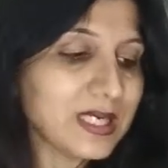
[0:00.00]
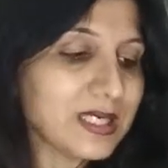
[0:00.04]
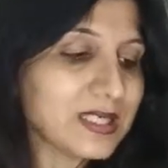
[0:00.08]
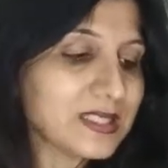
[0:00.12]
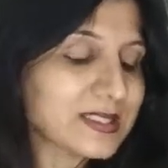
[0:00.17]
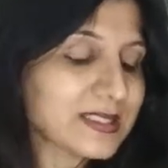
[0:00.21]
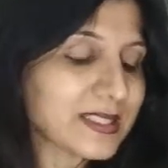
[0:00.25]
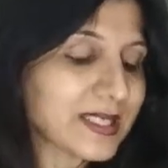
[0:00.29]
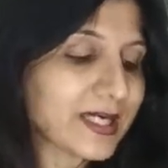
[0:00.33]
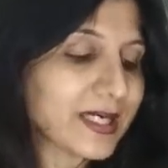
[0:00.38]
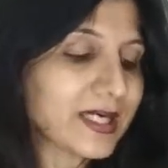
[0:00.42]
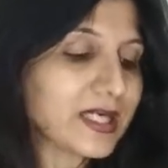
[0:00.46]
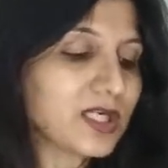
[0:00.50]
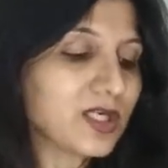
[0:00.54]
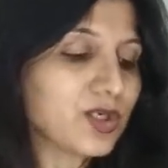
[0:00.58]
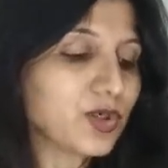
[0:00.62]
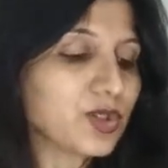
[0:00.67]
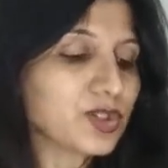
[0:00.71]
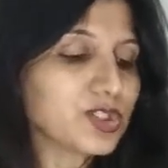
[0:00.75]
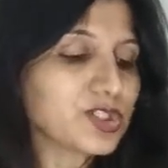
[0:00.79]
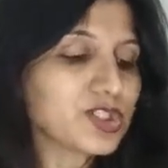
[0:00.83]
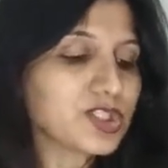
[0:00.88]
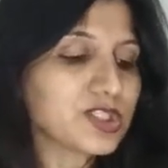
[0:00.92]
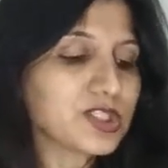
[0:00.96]
Second
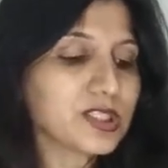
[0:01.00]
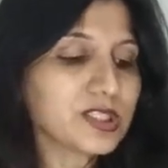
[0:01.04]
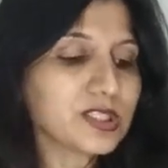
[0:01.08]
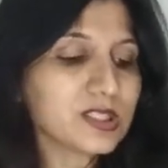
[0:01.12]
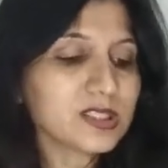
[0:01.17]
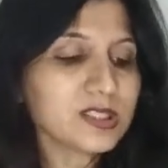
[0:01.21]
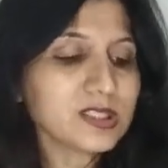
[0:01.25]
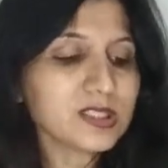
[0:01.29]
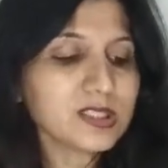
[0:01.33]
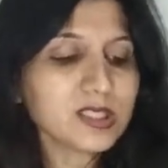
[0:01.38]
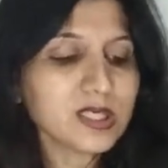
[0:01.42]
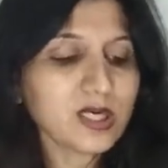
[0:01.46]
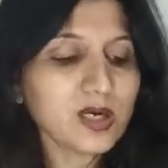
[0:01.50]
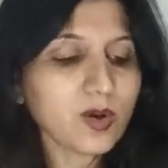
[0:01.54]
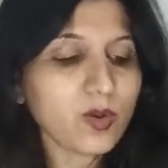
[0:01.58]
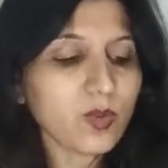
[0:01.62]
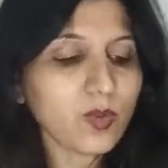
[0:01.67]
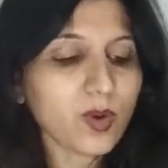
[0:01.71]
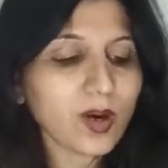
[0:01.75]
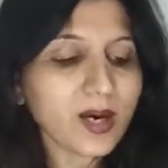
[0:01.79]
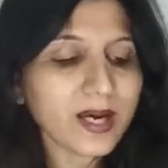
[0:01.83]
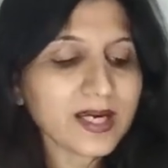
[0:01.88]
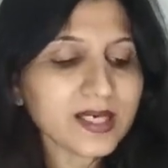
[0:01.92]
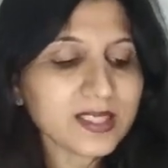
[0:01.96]
question.
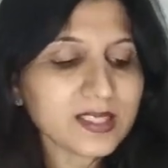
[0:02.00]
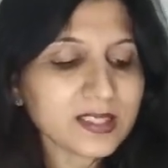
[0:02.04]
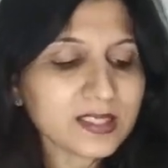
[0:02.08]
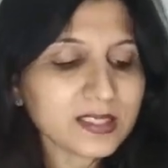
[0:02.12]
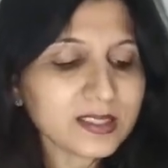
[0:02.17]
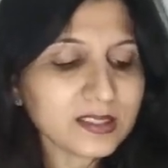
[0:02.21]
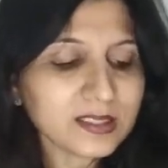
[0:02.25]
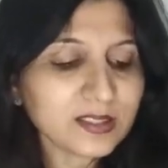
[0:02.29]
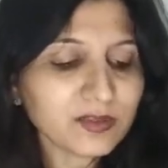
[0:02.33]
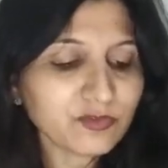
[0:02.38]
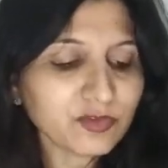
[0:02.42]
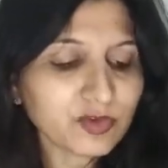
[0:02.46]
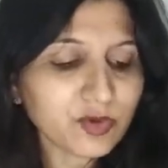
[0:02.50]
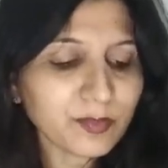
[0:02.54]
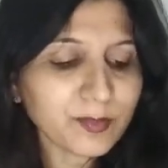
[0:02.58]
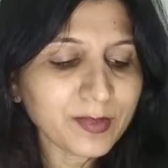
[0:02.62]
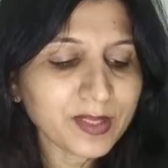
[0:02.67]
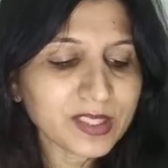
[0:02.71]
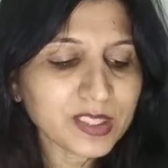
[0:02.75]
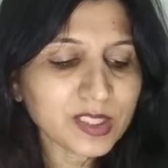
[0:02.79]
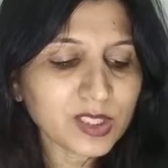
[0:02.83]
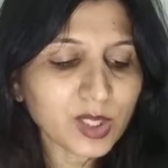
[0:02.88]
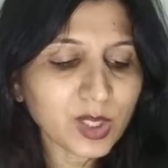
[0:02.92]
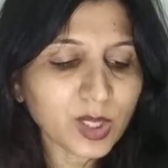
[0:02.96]
Why did the
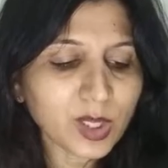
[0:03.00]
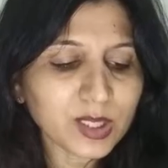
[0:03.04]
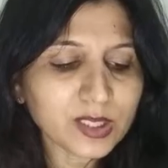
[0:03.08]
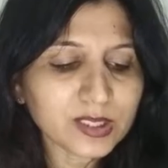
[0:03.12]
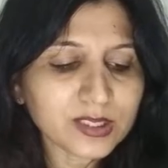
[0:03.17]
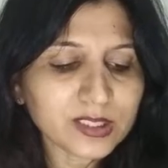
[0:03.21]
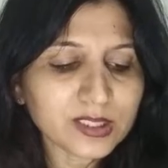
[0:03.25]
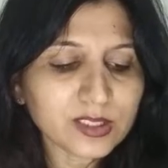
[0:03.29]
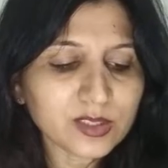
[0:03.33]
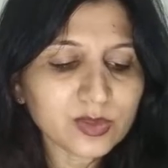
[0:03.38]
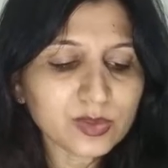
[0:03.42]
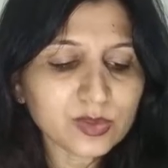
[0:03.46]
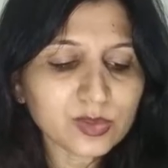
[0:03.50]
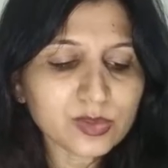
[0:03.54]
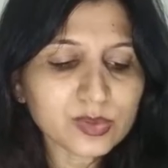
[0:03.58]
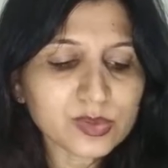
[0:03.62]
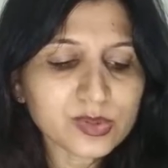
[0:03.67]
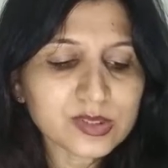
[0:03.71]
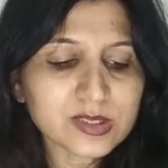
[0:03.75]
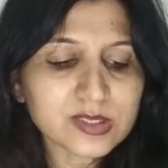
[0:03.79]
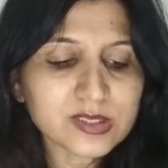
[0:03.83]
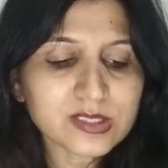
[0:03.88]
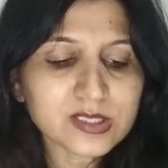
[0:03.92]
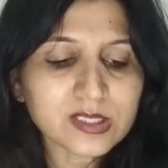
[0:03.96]
woman call the
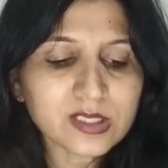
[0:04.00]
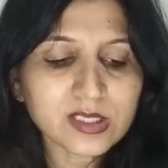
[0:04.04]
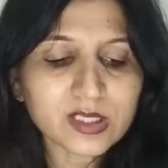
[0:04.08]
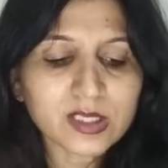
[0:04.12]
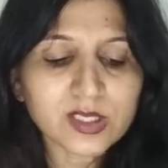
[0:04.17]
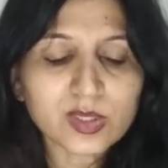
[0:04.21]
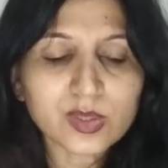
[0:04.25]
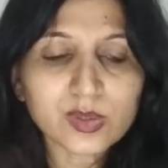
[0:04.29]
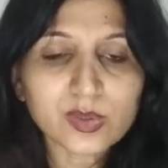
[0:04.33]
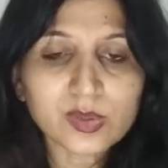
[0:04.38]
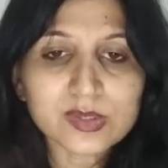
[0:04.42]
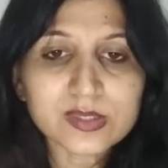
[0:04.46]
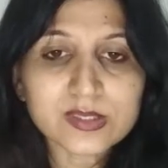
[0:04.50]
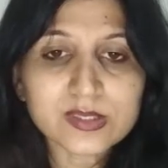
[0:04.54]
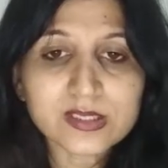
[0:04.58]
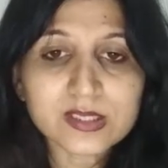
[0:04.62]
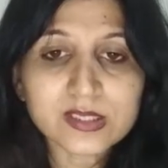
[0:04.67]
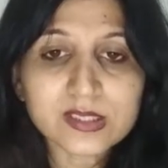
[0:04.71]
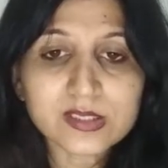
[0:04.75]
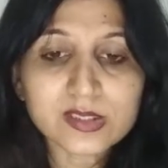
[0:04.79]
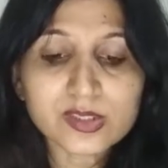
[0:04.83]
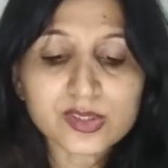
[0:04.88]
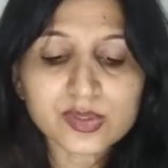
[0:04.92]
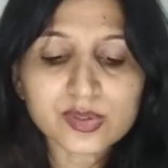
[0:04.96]
goose
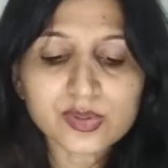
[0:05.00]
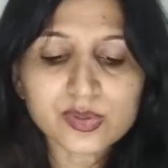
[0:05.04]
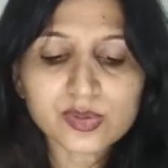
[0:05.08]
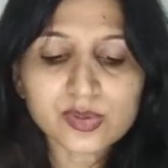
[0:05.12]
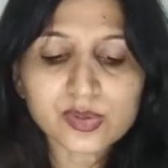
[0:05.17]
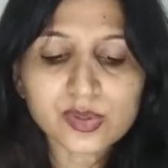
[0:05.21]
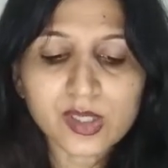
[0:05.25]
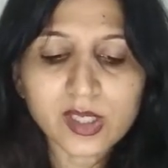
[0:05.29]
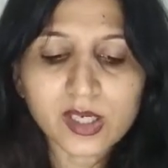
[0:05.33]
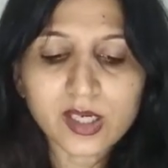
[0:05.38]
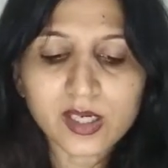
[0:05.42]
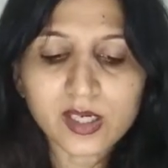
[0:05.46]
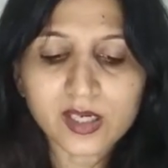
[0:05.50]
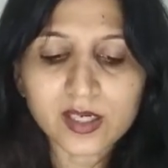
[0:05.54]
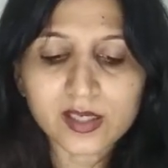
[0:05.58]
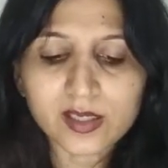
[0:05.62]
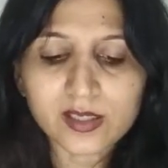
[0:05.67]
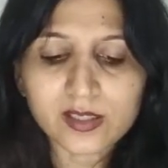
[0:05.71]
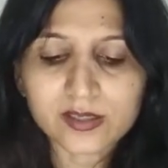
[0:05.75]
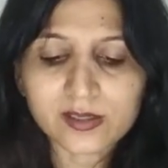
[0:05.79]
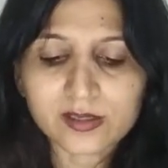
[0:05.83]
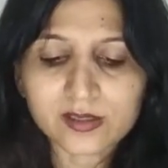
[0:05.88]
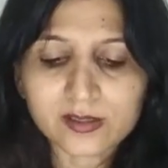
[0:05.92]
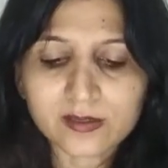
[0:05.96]
closer to her?